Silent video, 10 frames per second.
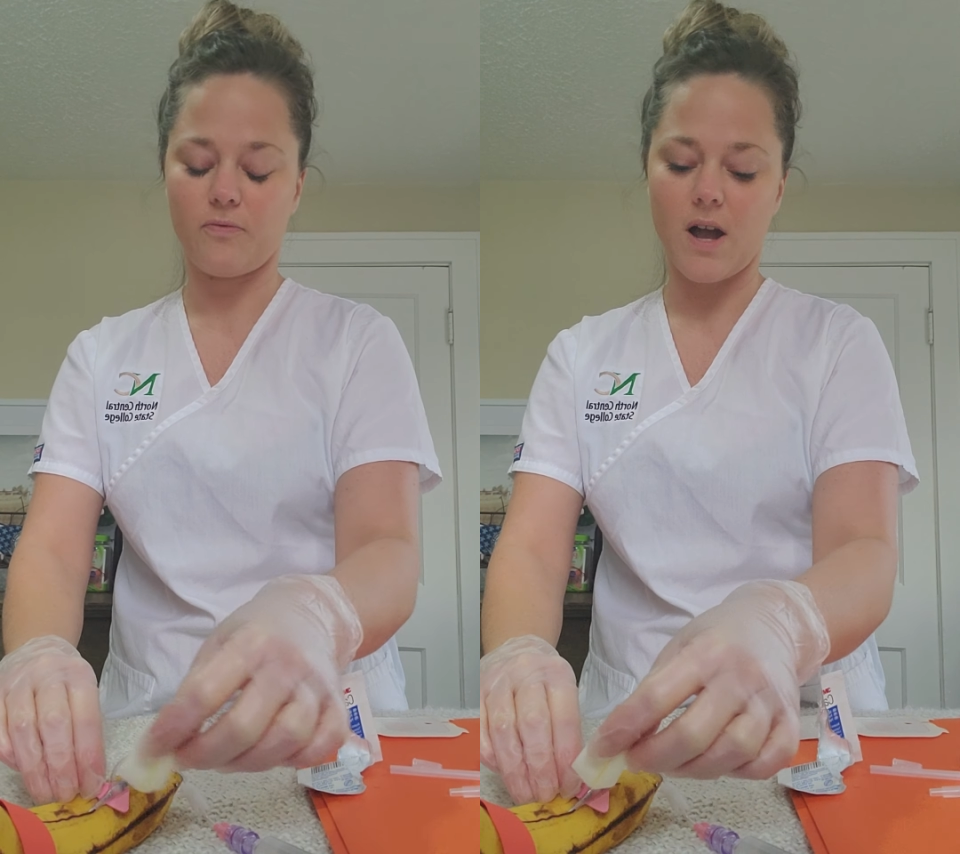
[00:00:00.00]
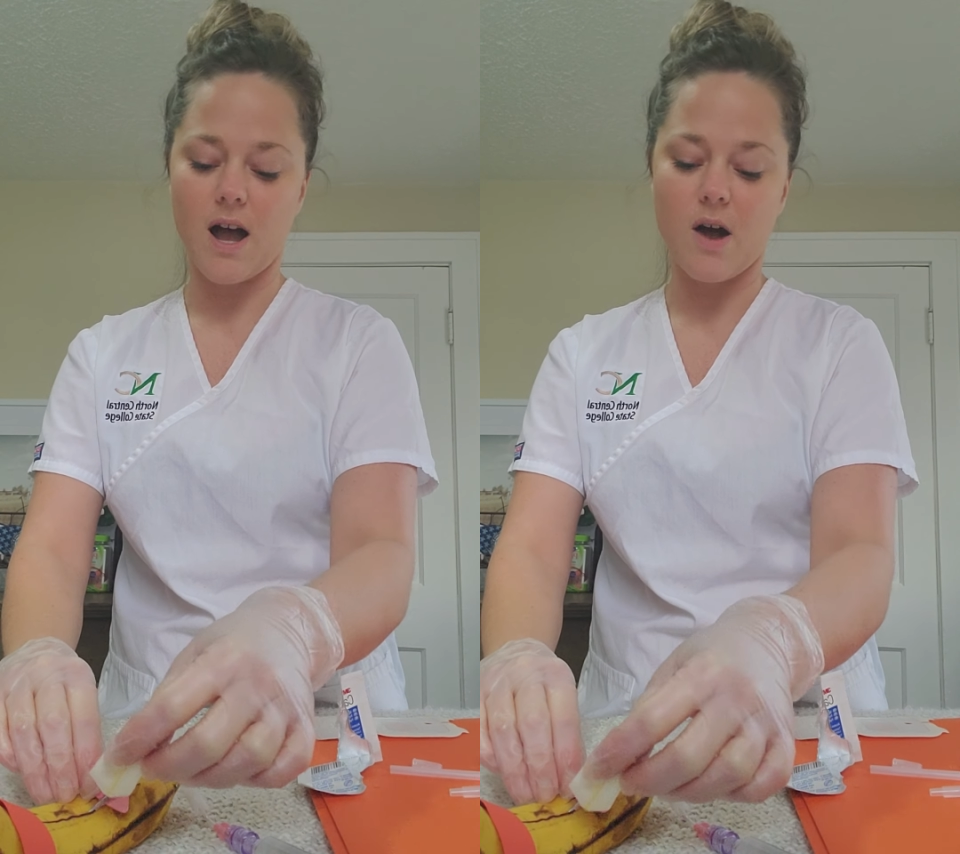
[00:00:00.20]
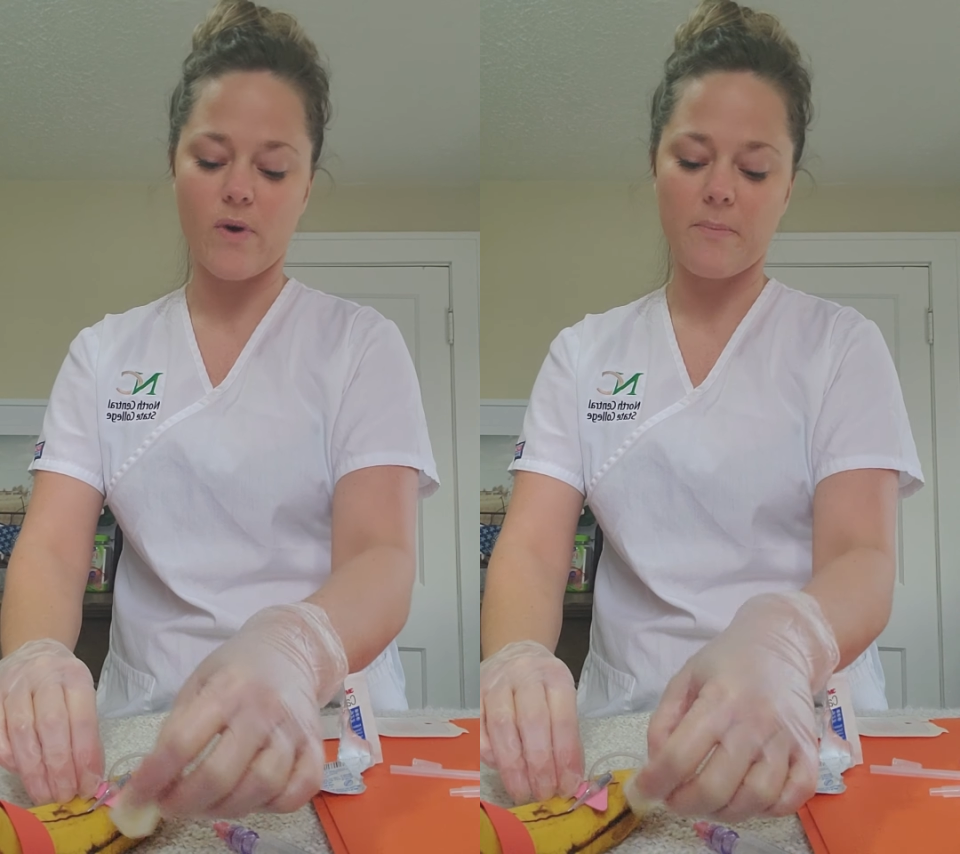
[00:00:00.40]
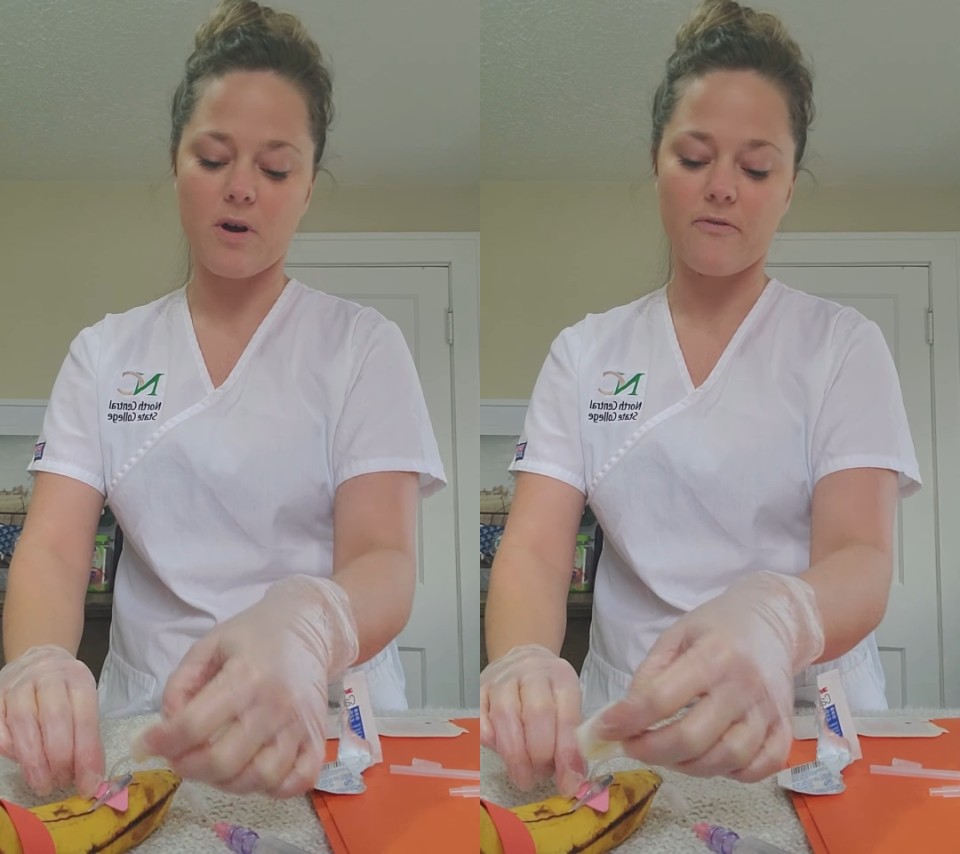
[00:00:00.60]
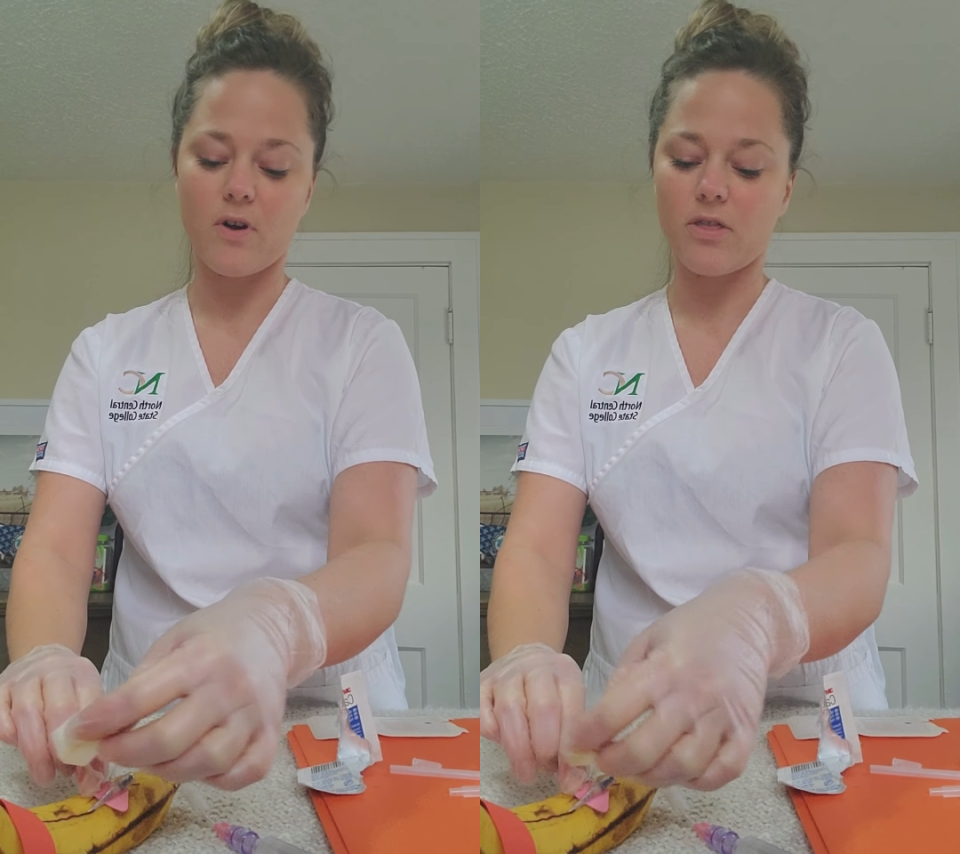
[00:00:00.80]
wipe
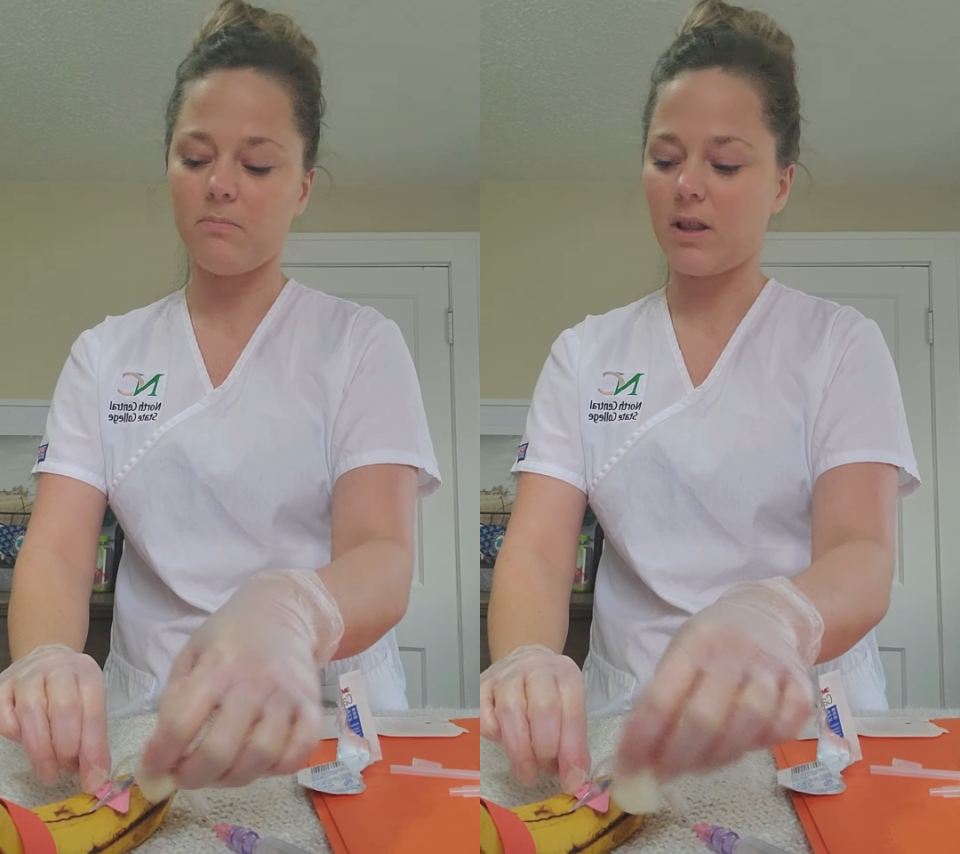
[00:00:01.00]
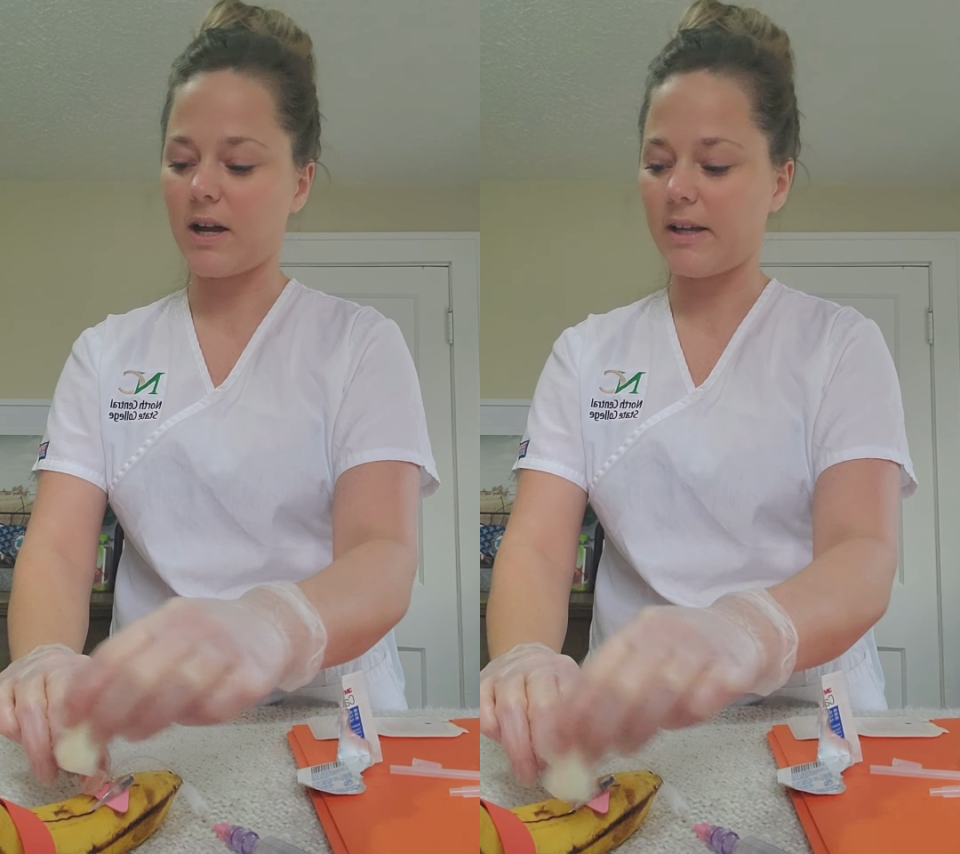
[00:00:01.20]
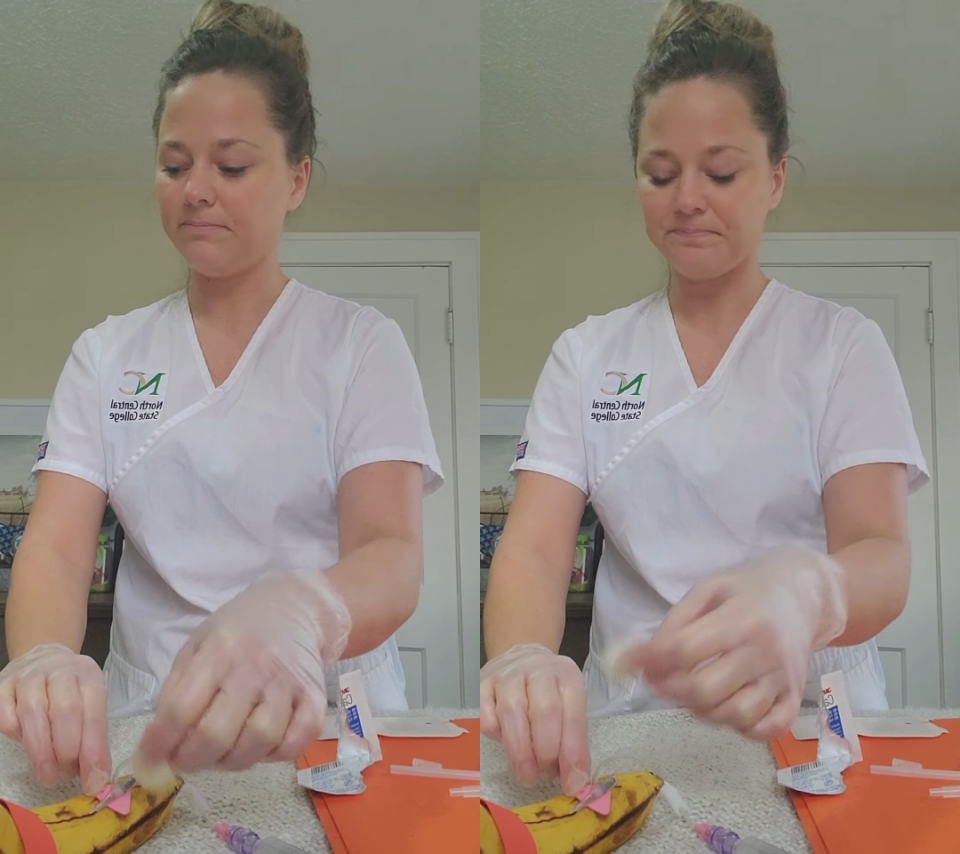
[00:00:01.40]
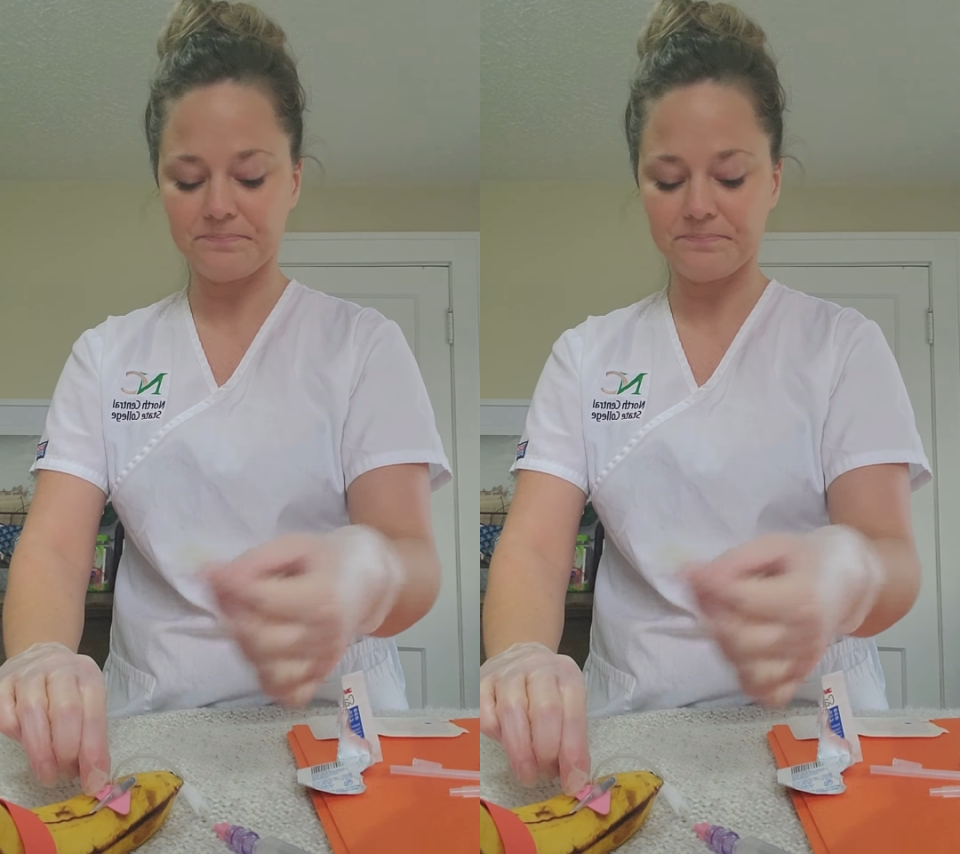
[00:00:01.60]
off all the blood.